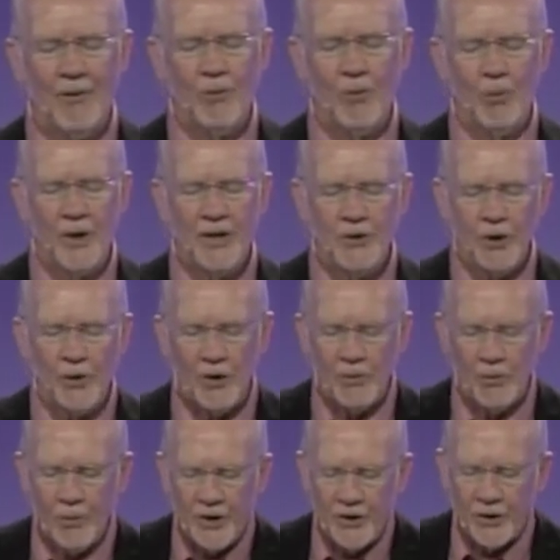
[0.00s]
when you're
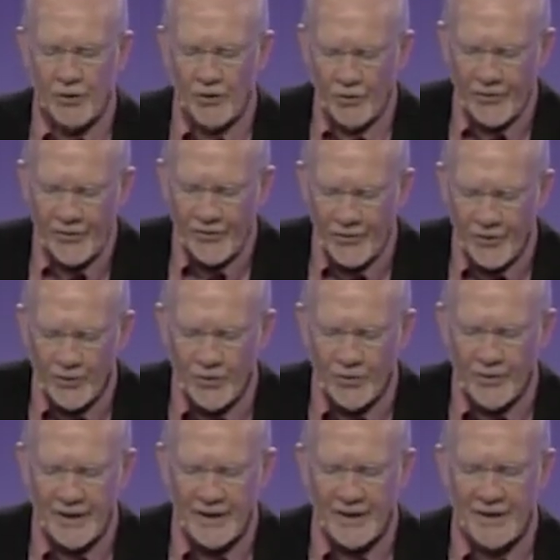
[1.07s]
going through
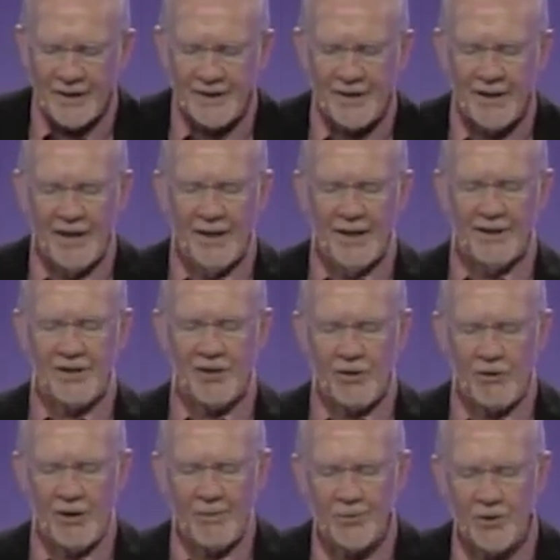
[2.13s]
these
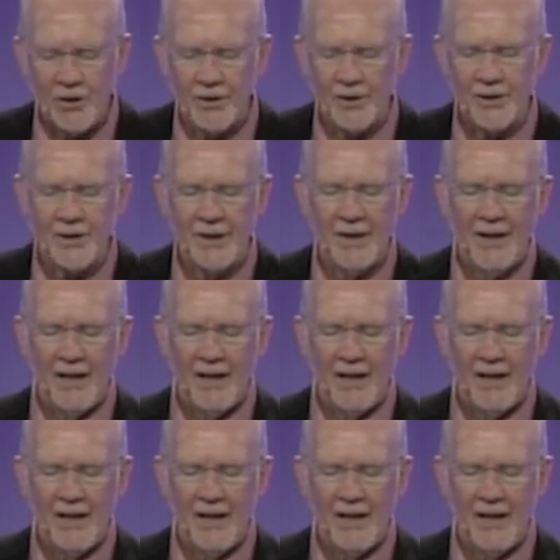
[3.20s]
scriptures.